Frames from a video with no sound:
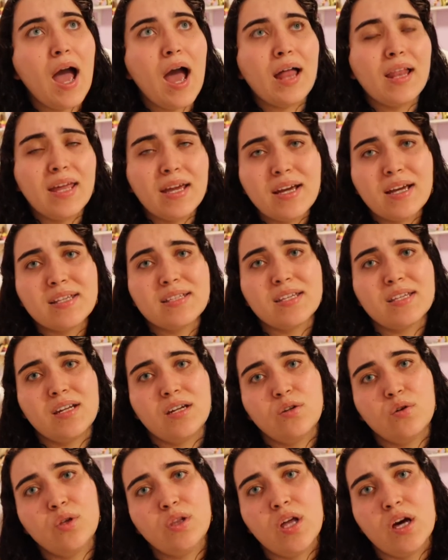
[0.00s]
Like I said, I
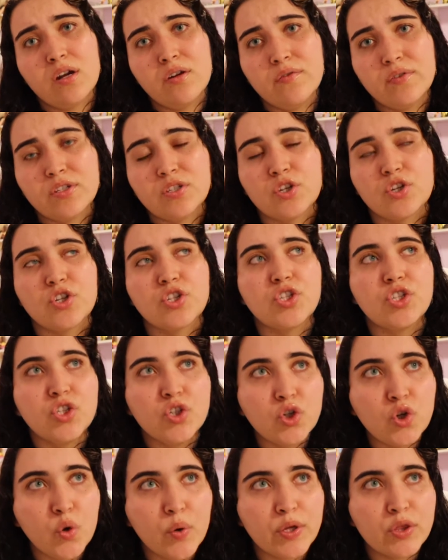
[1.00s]
know a lot of us are
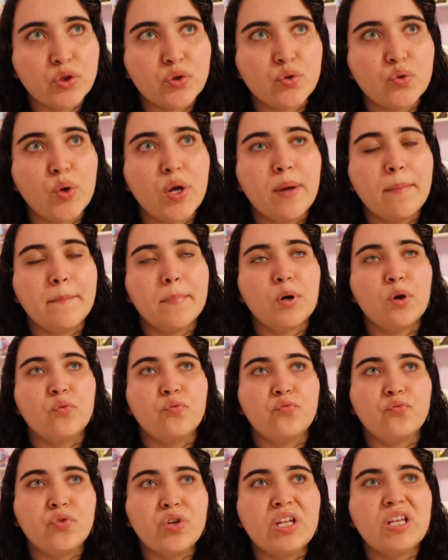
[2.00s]
still going through it, but
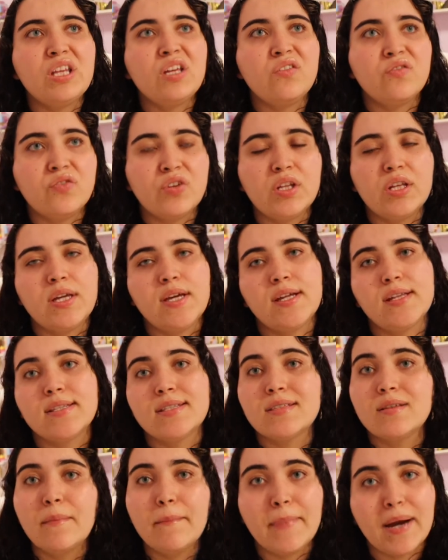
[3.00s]
really it's
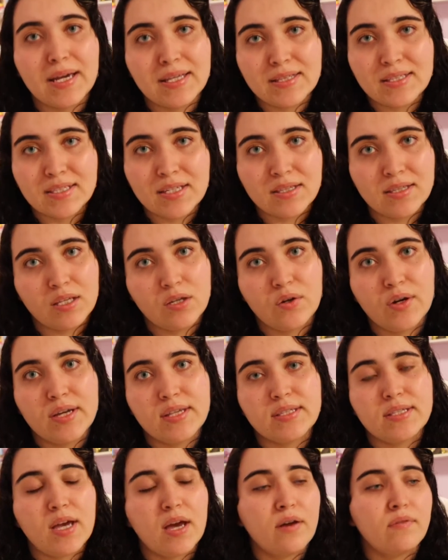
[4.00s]
the mindset that you
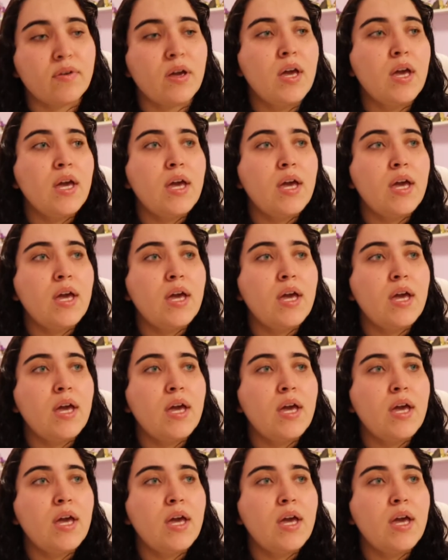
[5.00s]
guys have.